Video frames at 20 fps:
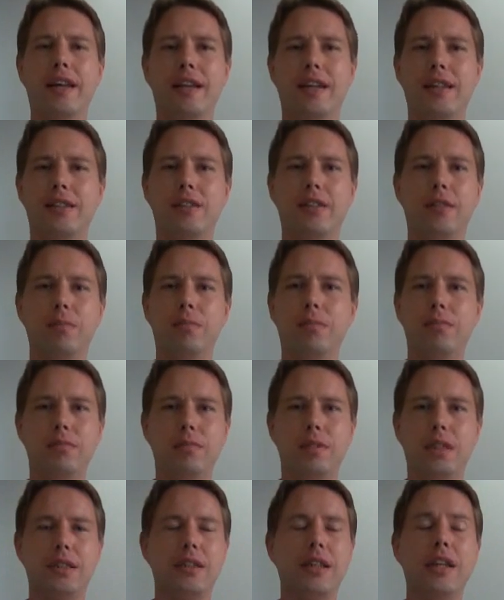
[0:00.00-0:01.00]
and it's
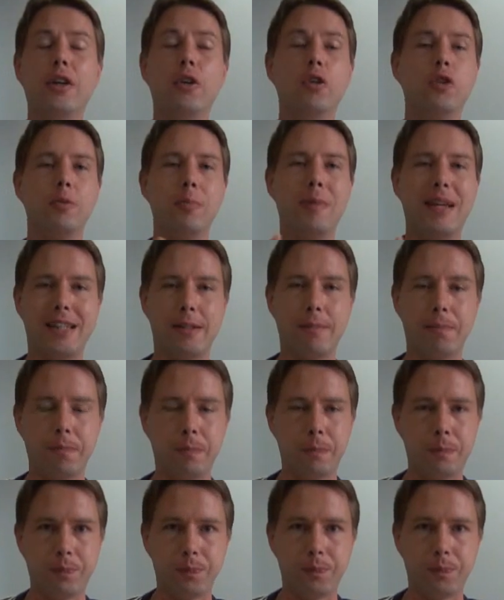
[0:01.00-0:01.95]
just a huge mess.